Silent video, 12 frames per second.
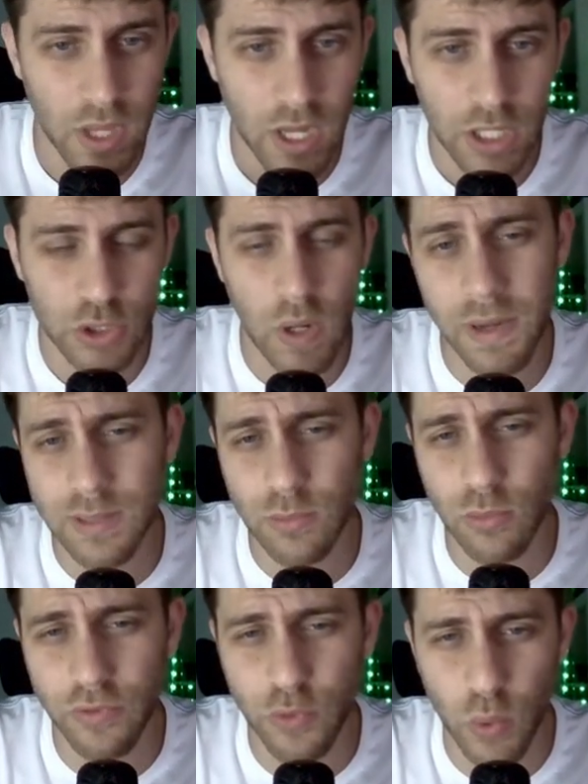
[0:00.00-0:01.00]
So I played the
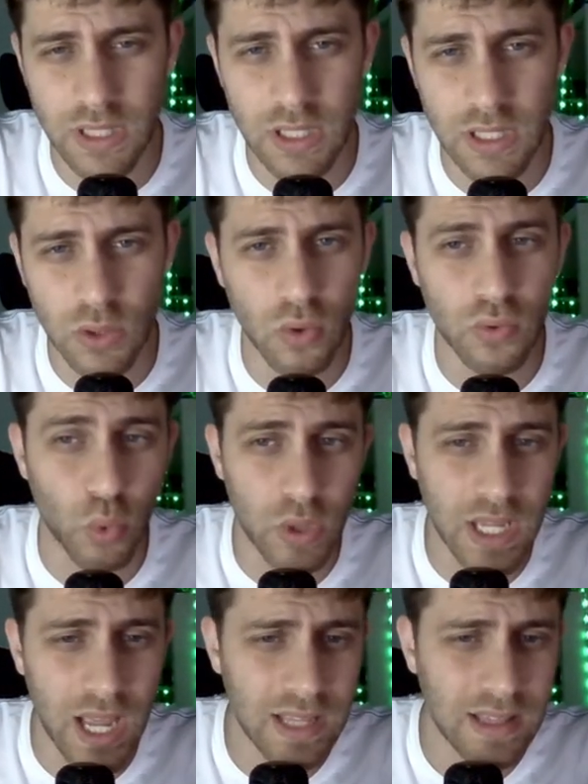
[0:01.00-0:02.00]
move queen d2, rook
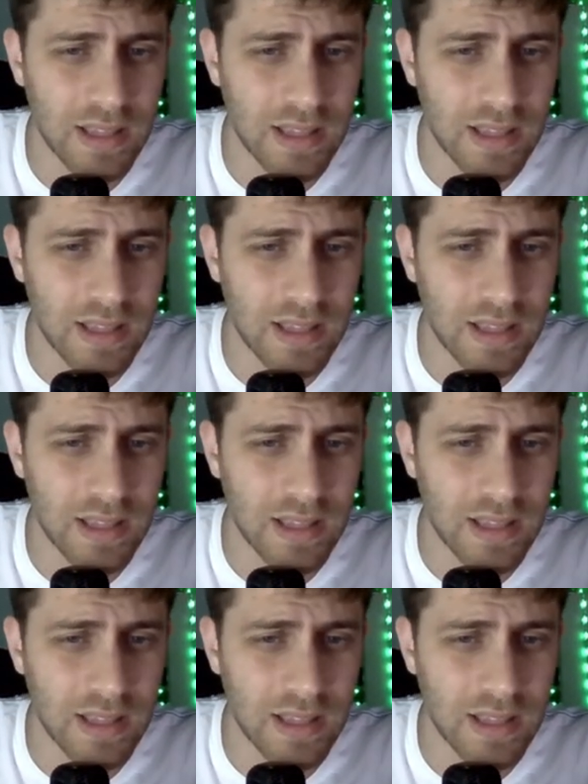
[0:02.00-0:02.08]
e8,